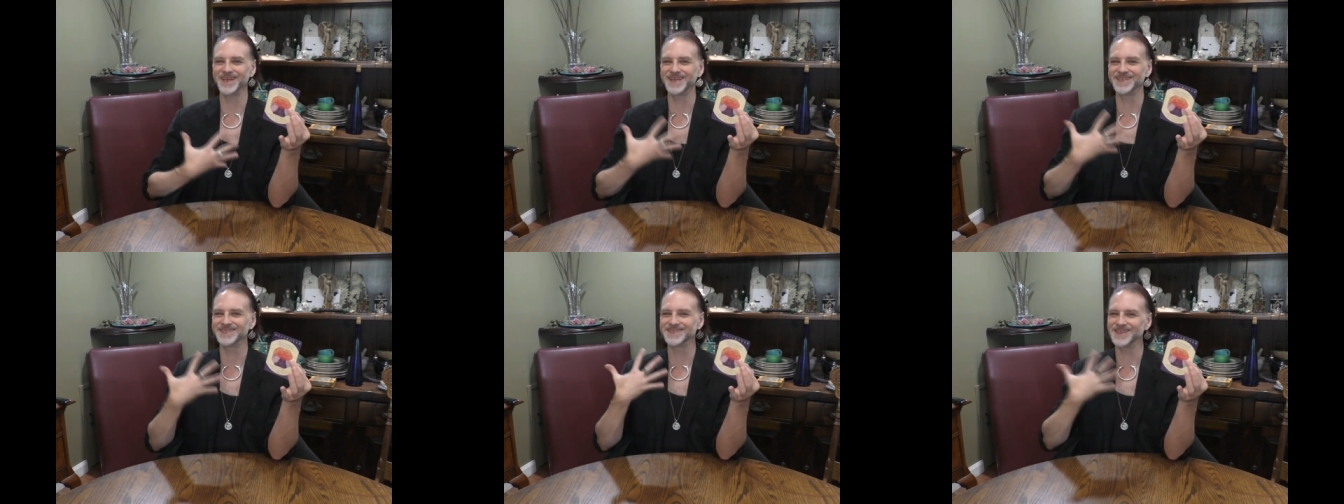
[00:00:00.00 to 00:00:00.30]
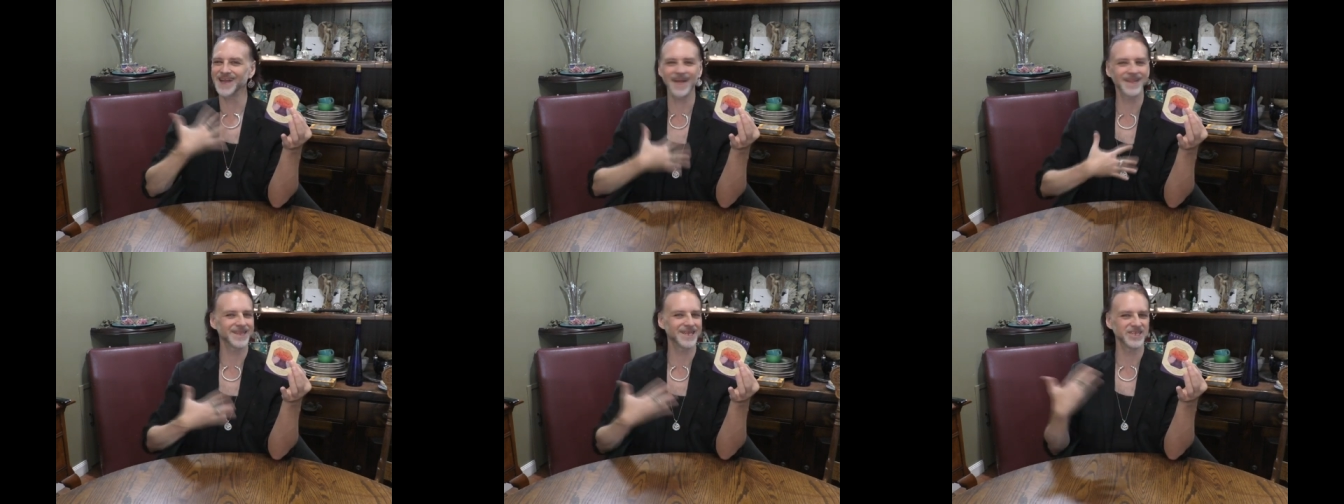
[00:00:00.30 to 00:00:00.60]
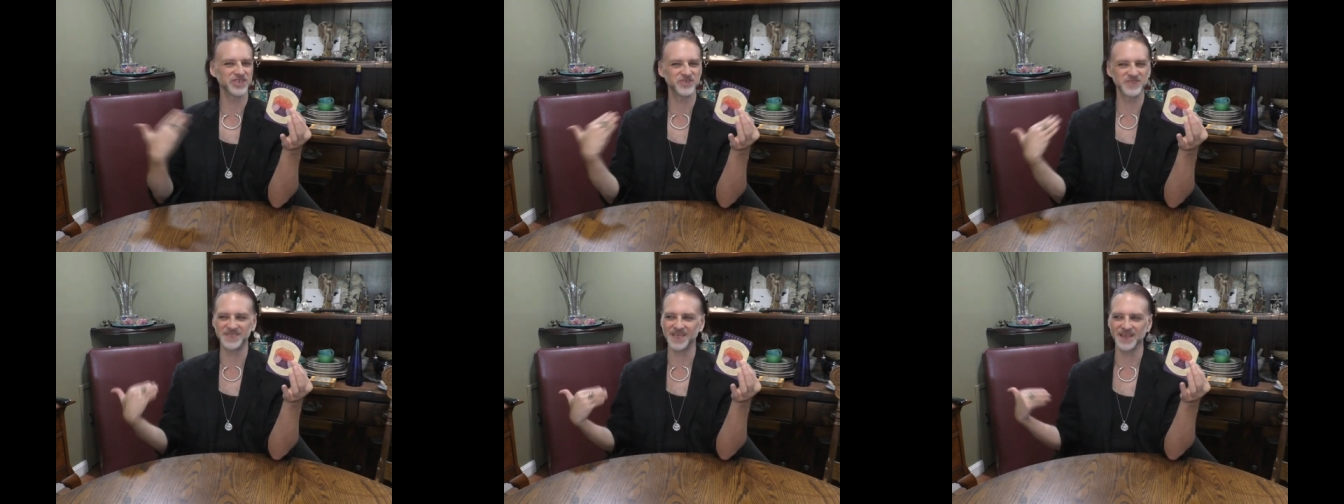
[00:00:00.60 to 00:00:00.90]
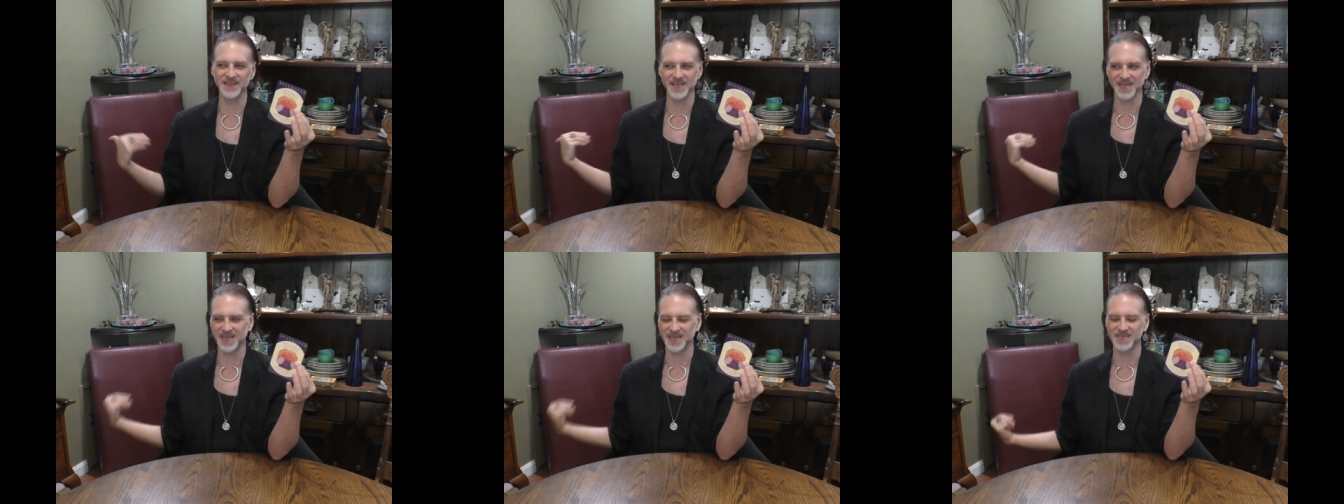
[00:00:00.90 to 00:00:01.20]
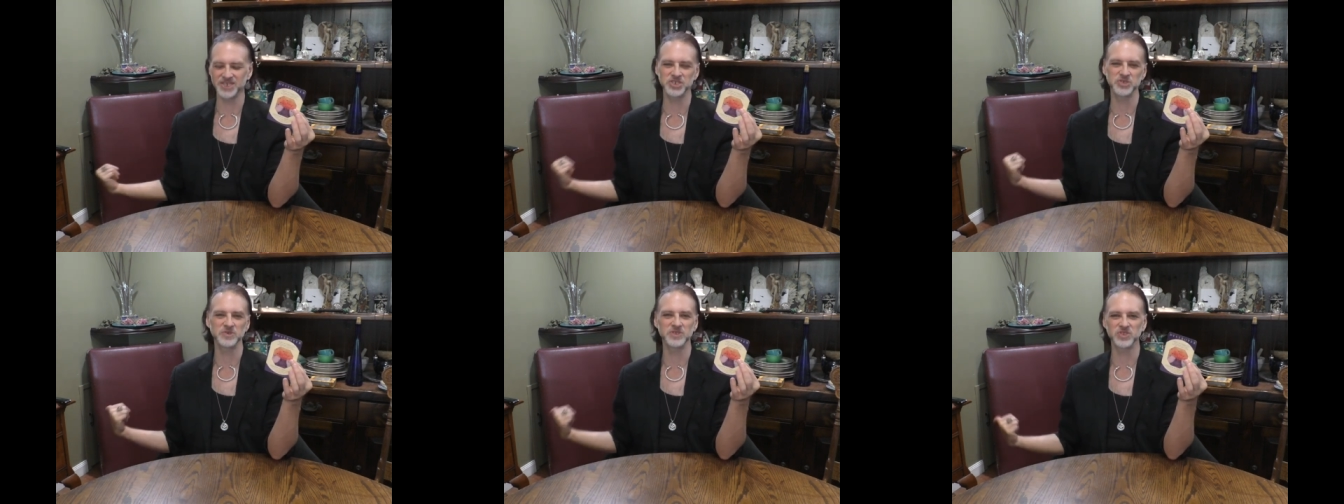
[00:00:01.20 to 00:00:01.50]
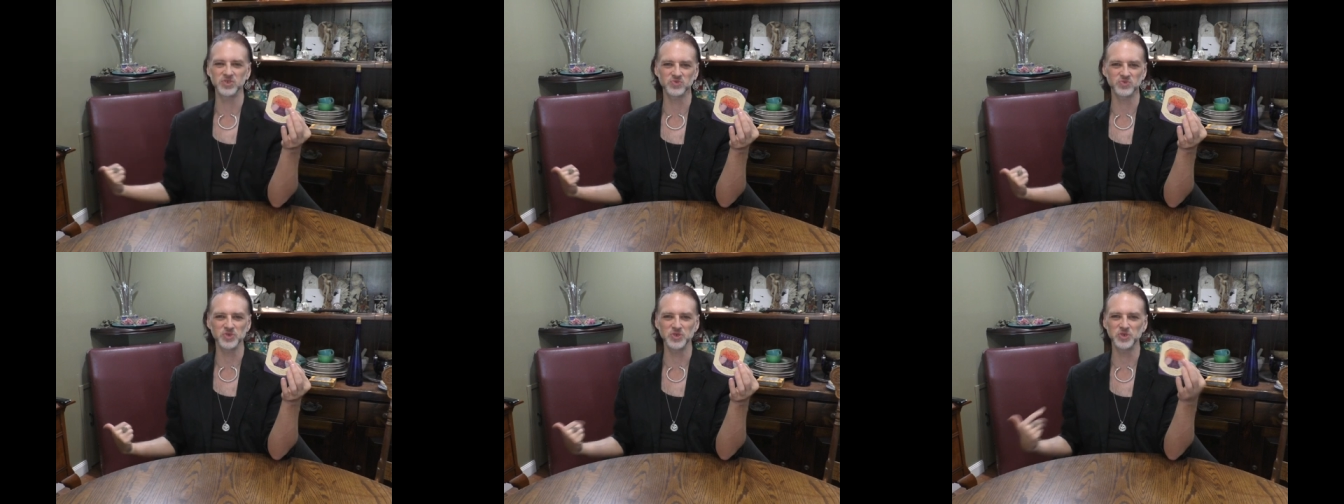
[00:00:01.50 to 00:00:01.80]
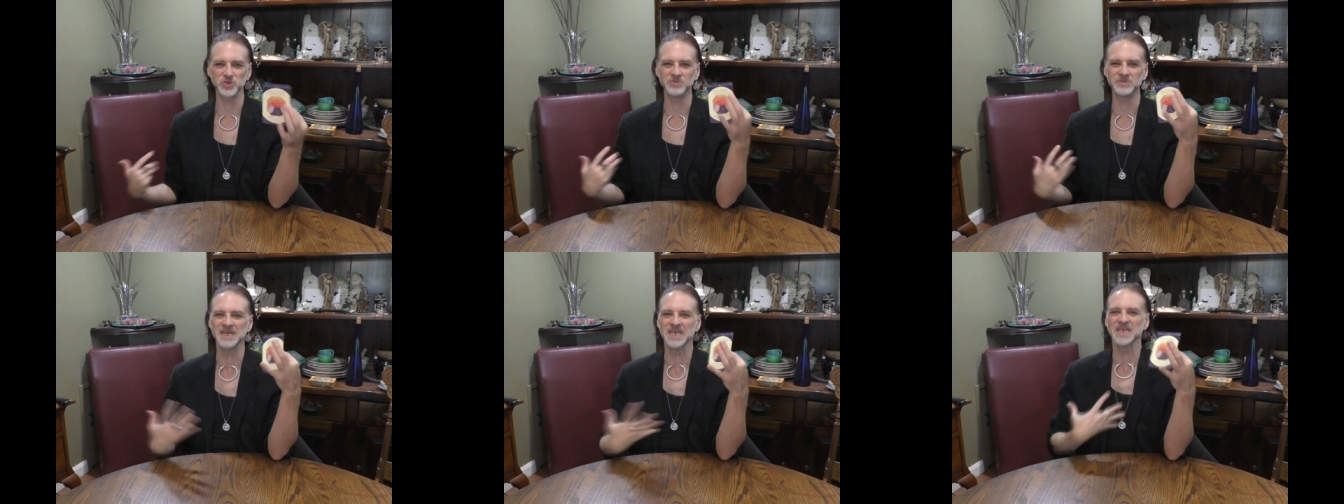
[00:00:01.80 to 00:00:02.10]
It's not that you send the kid to its
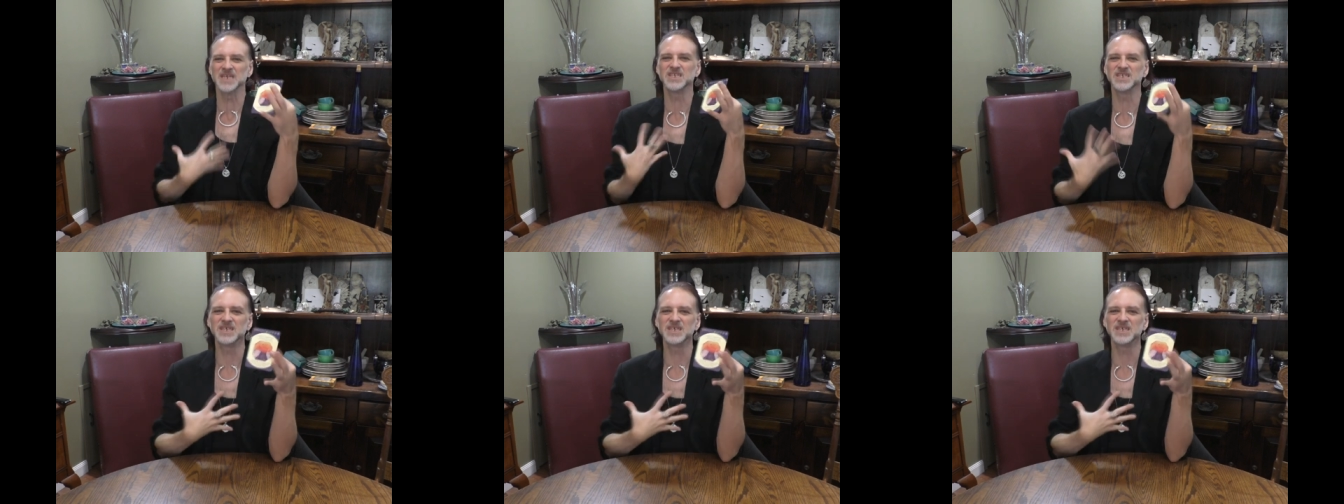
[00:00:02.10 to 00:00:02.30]
room,